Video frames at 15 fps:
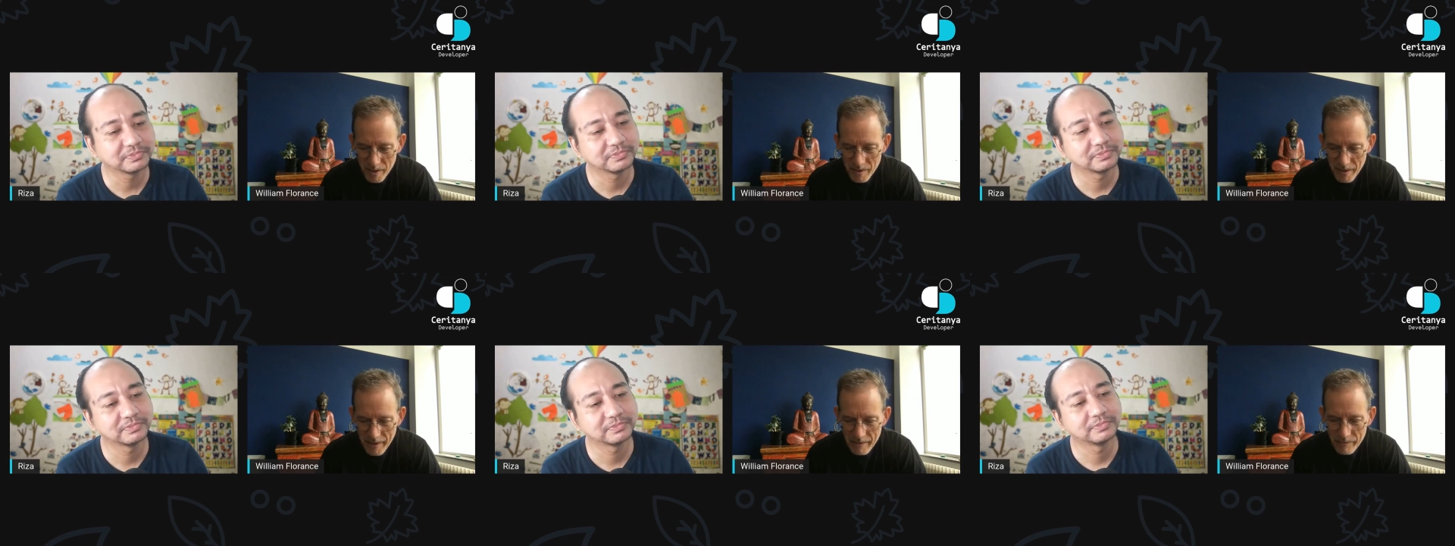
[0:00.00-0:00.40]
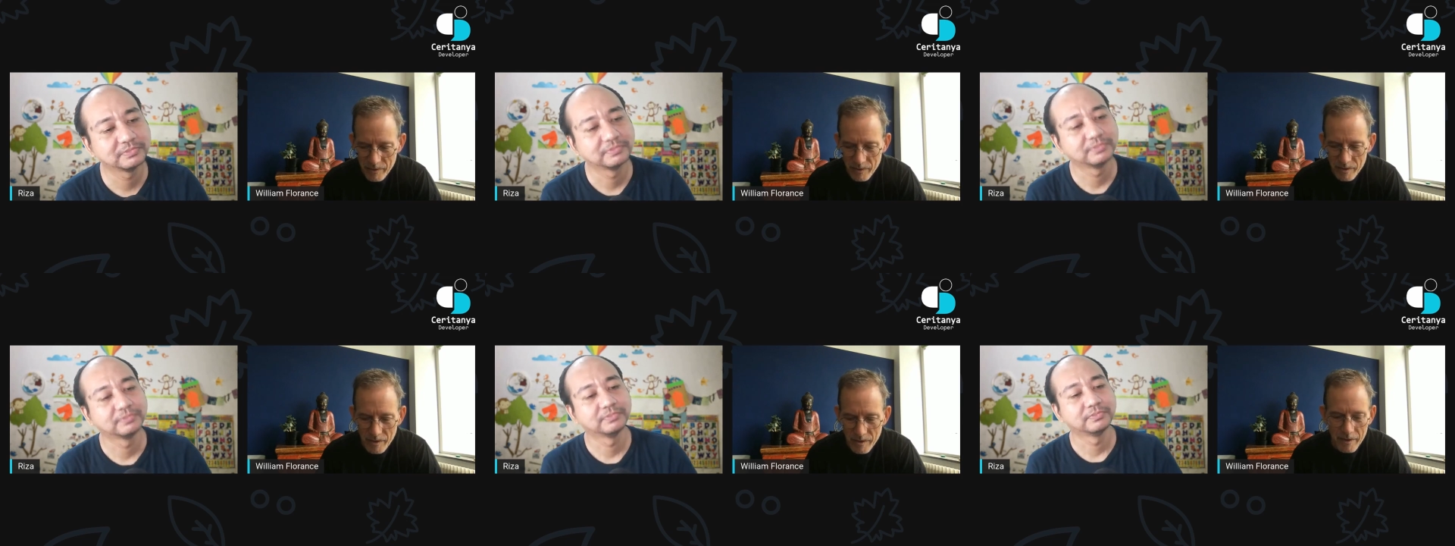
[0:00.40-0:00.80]
Speaker 1: to have
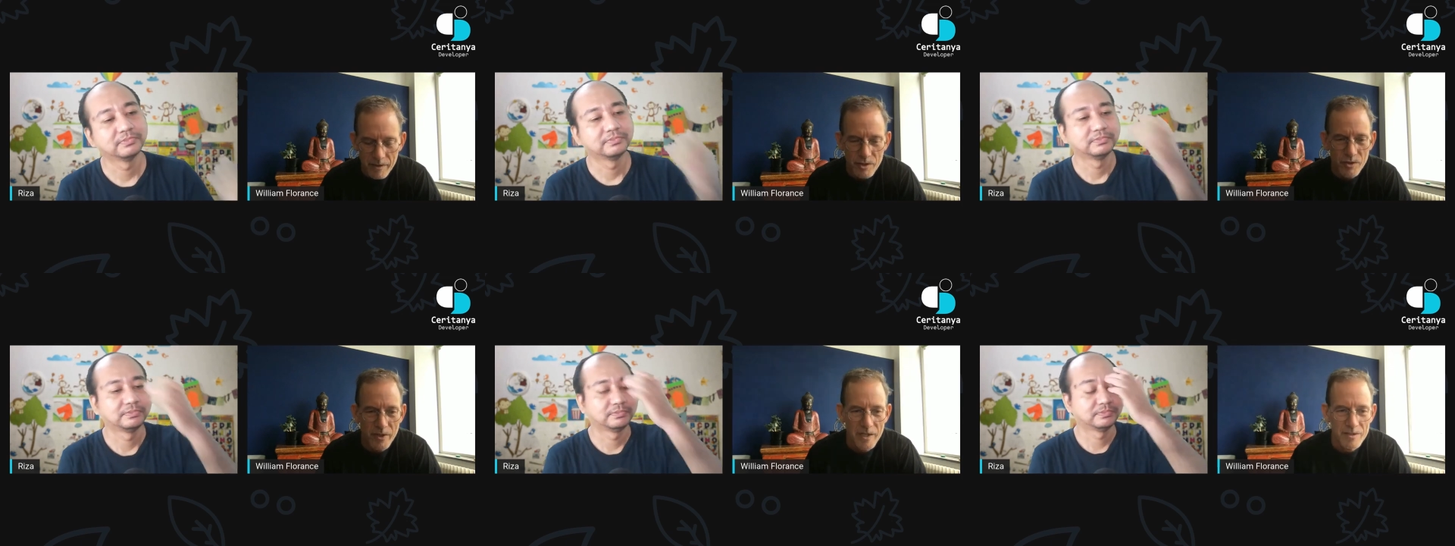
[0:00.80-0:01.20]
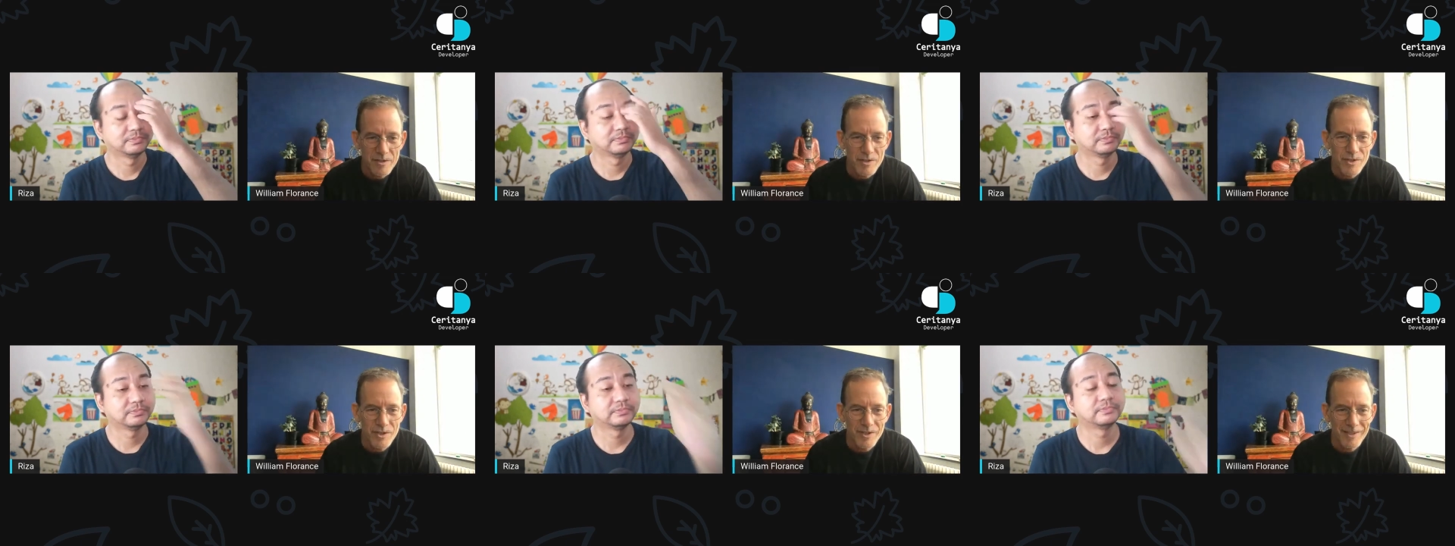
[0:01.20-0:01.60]
to kind of
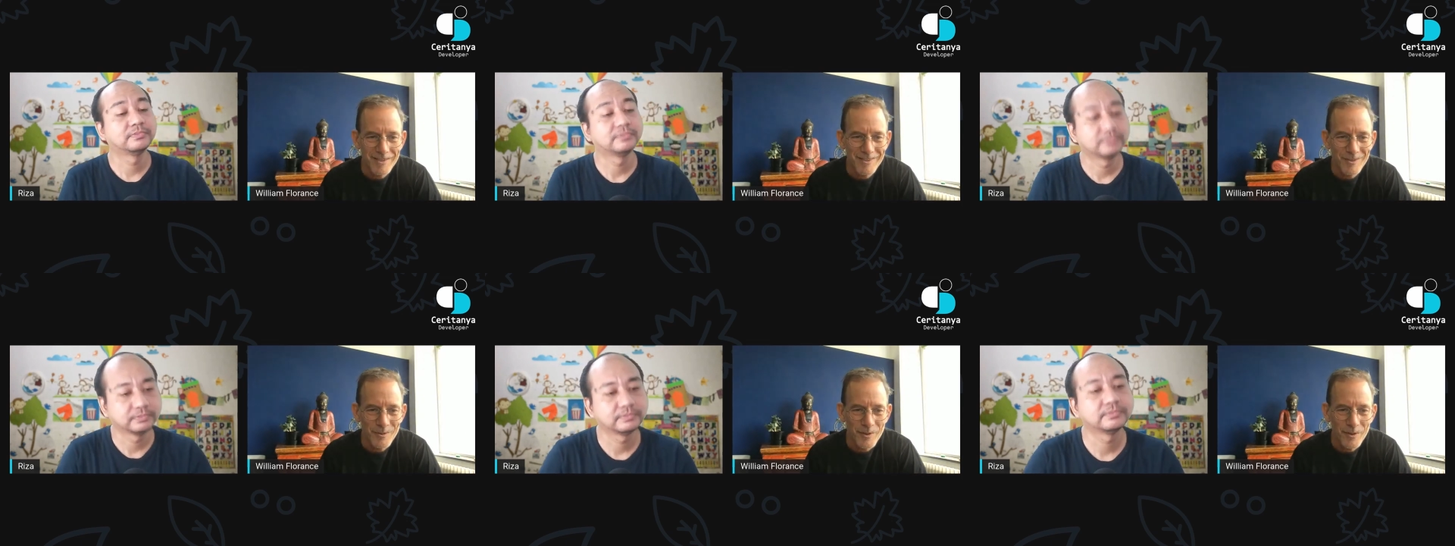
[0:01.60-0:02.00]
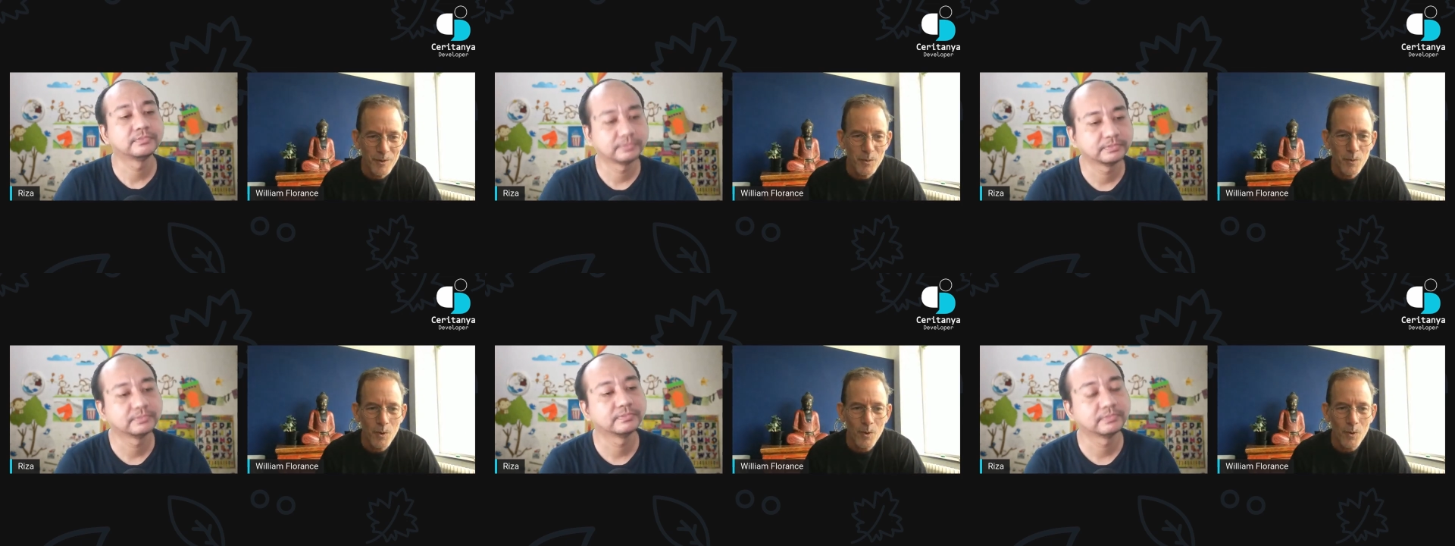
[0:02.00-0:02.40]
transition into a new
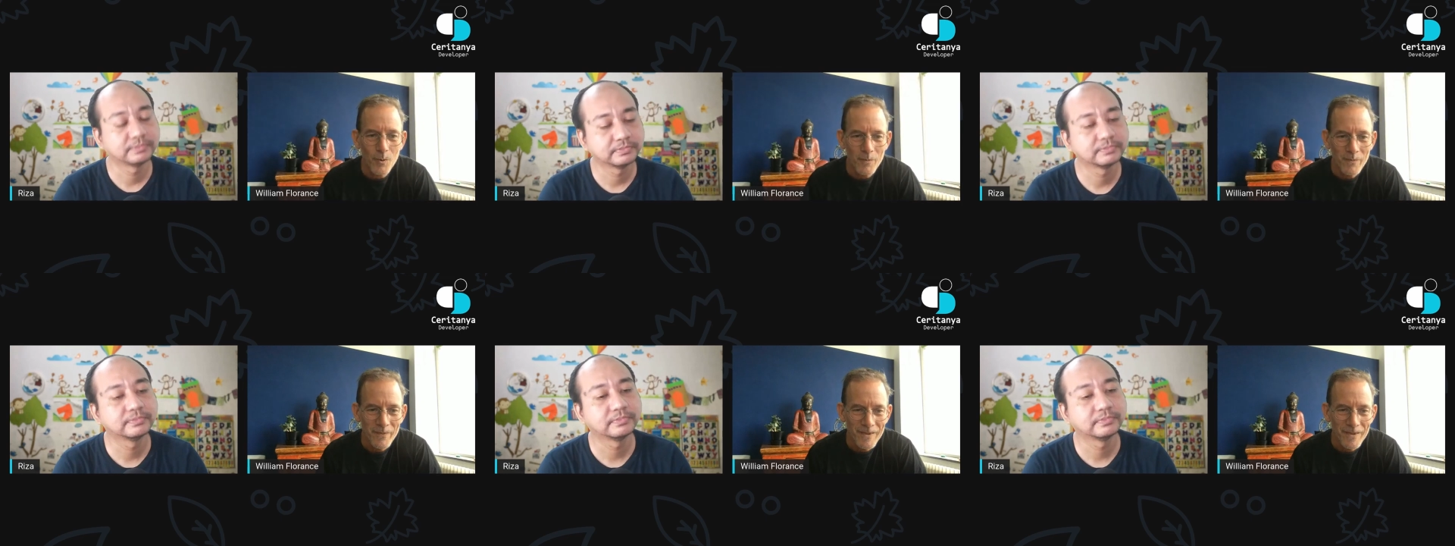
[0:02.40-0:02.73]
role.